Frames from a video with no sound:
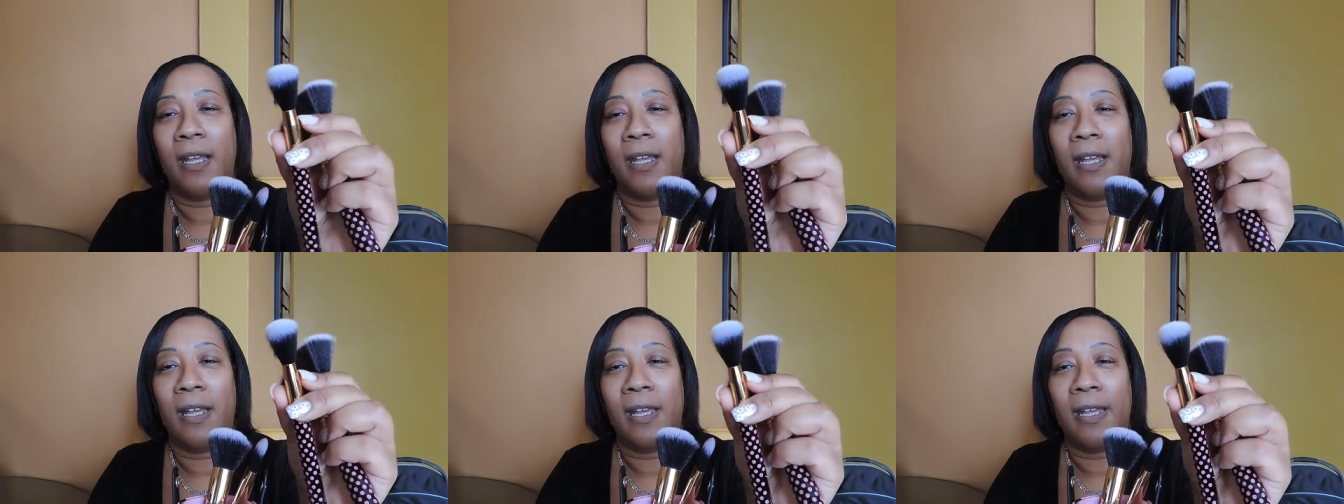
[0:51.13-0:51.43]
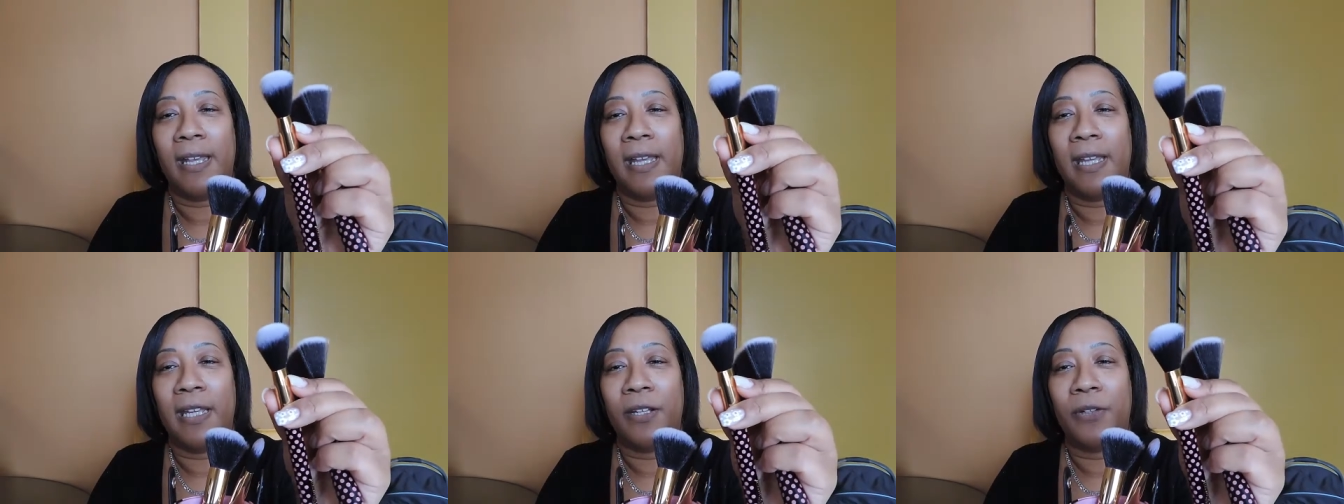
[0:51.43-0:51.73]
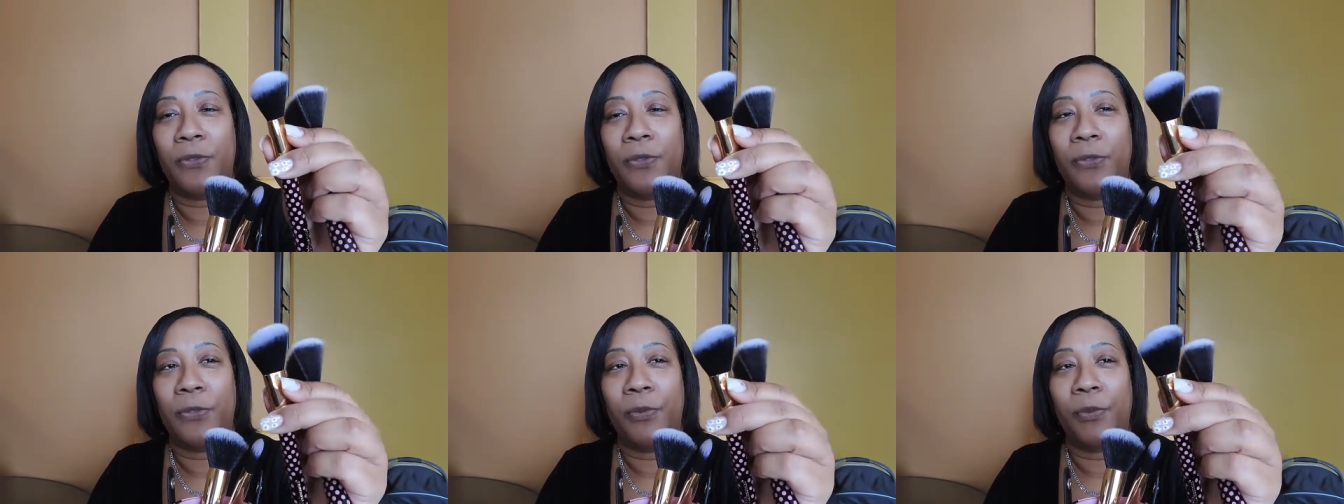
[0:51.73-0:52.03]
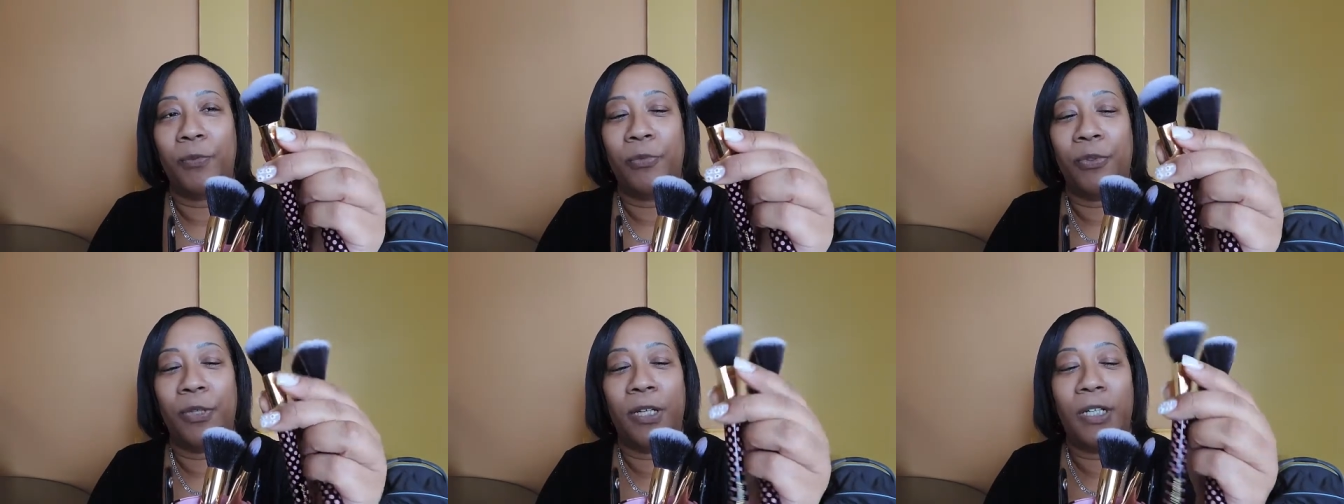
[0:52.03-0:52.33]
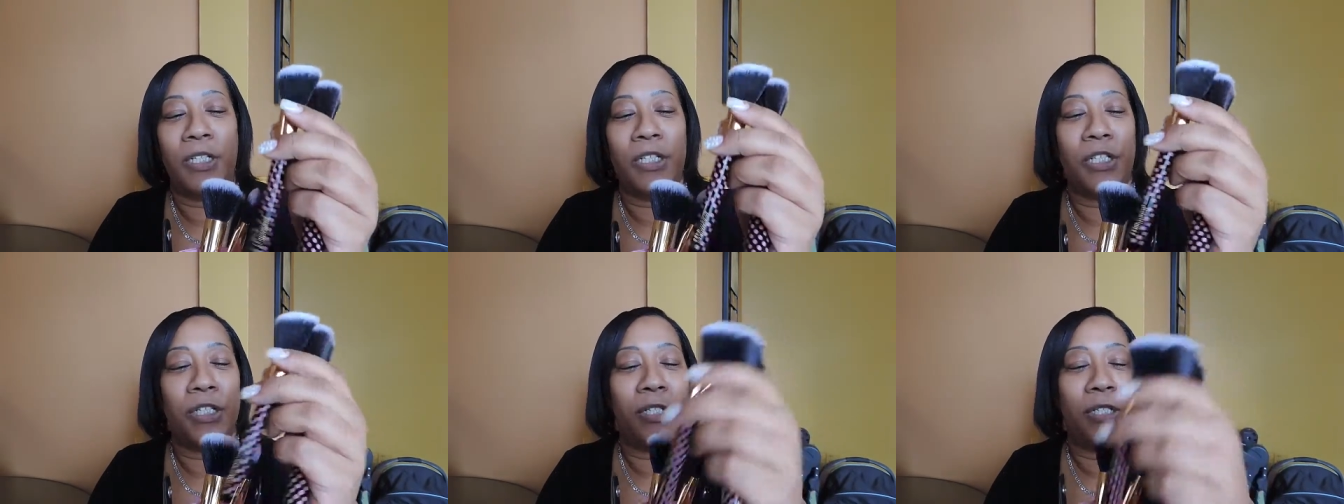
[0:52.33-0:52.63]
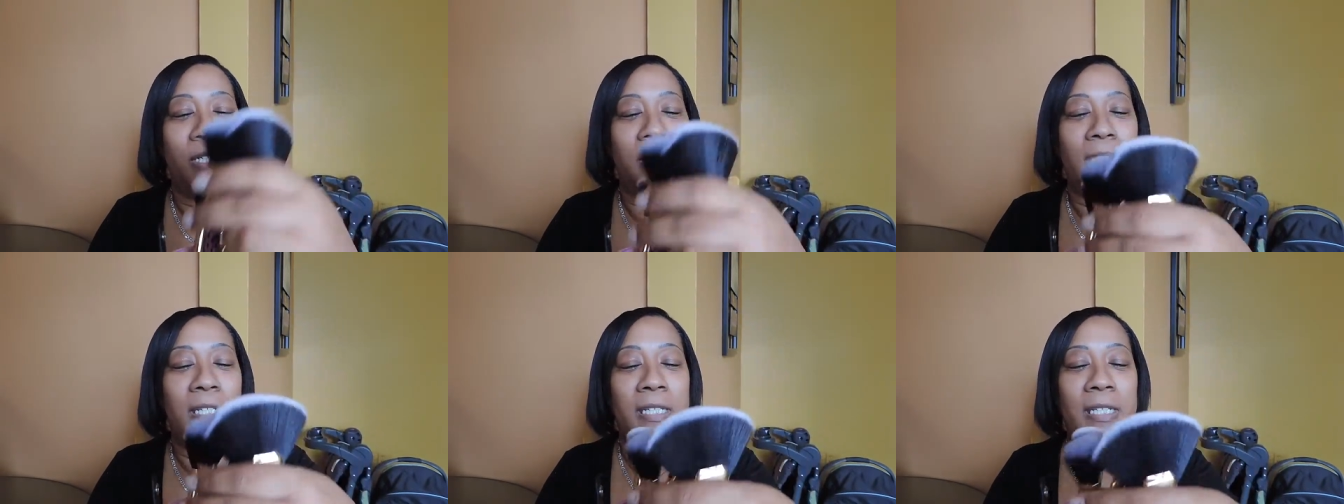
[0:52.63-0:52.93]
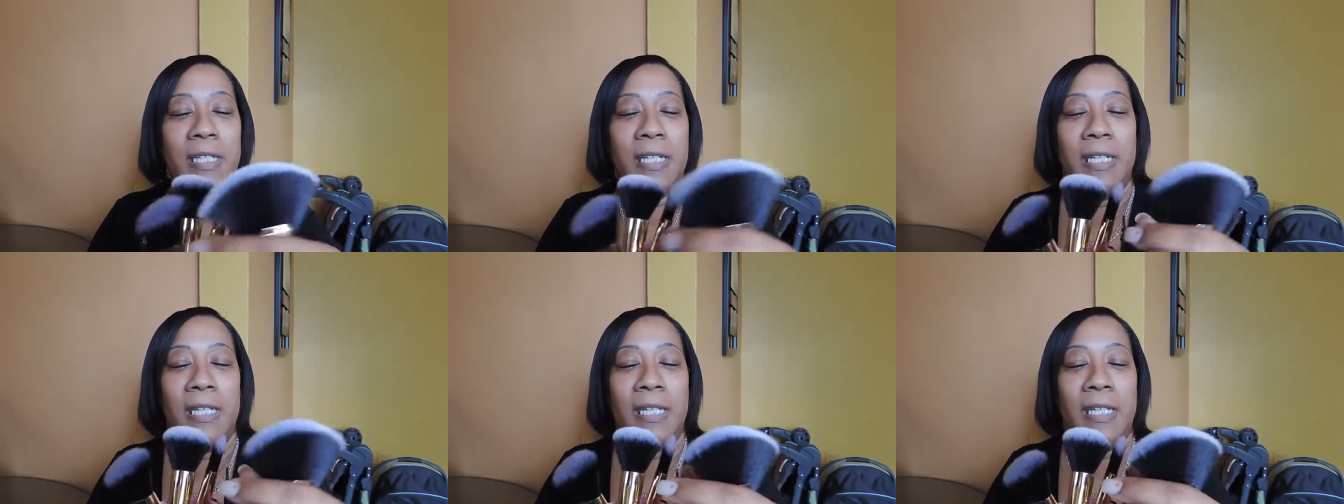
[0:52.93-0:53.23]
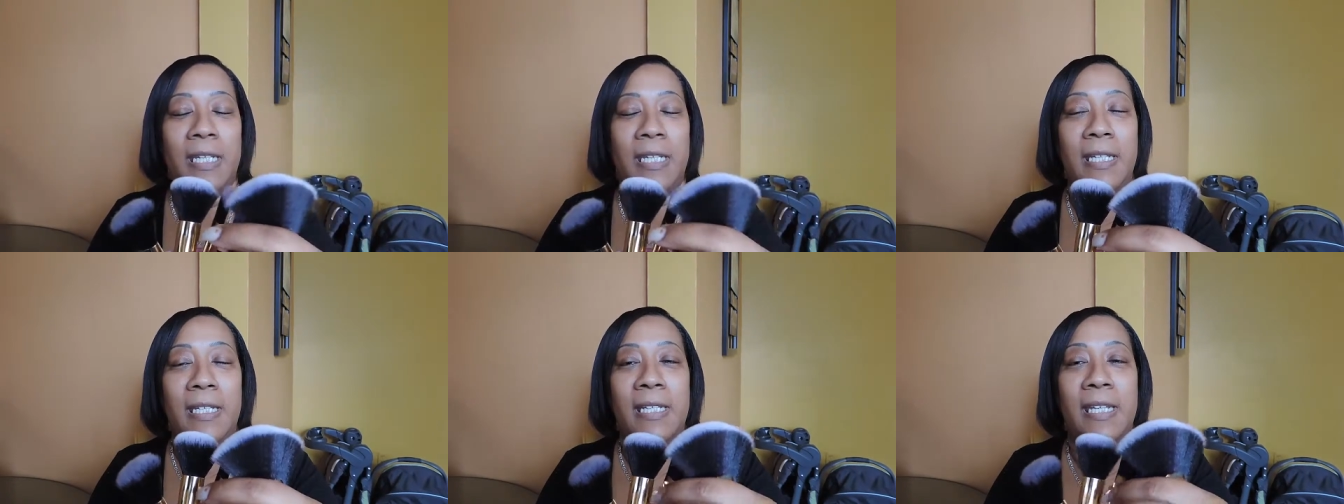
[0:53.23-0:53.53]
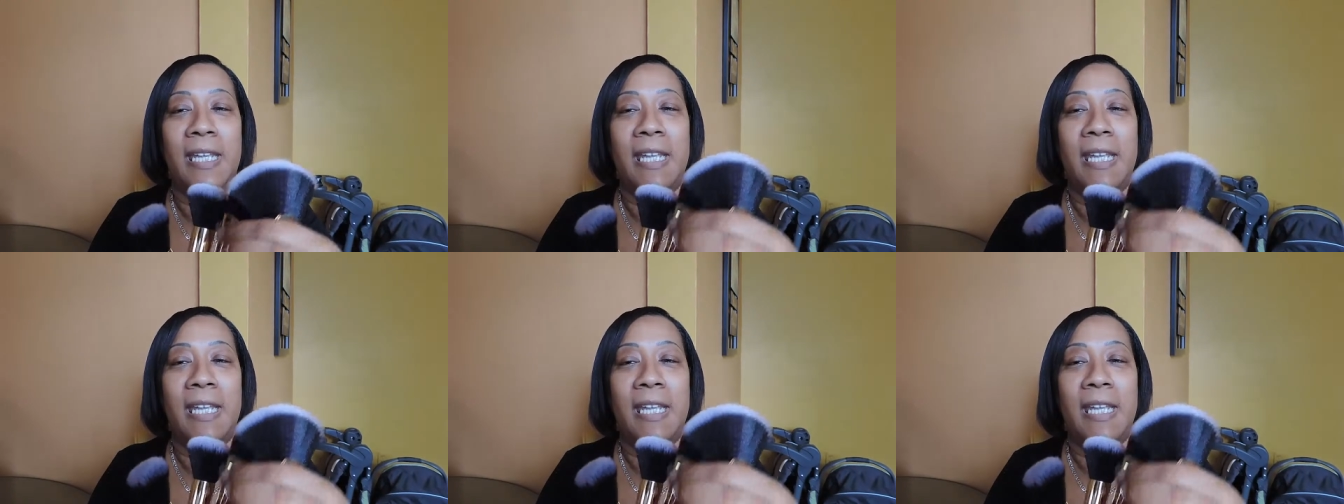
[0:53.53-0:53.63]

an angle brush, and